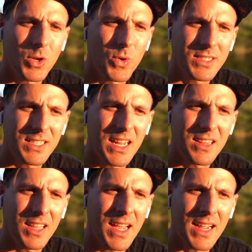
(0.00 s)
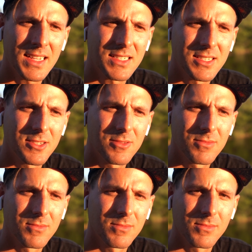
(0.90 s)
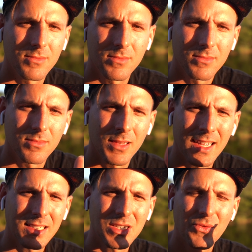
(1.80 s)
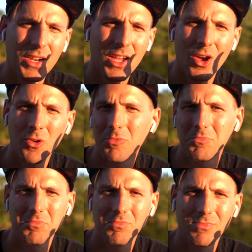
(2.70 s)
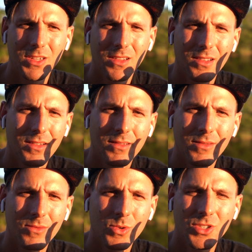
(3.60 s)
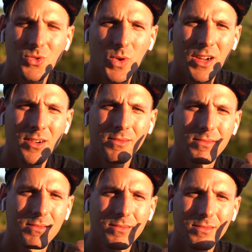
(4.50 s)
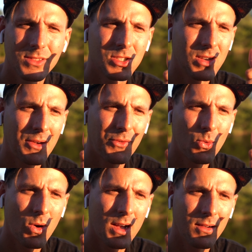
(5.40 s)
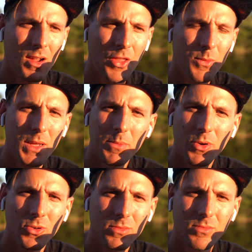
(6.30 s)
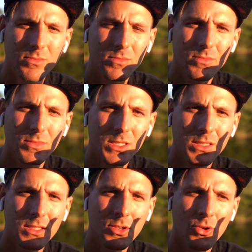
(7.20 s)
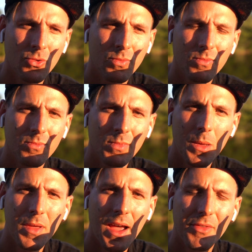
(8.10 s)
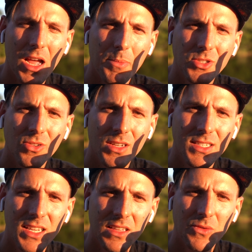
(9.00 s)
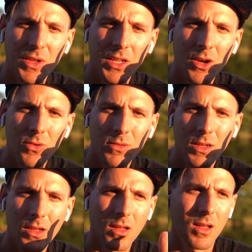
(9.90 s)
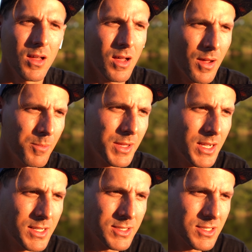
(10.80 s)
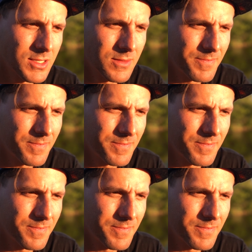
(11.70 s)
Coincidentally, I guess, like this video, which is weird, if you want other people to maybe have the opportunity to see this video, because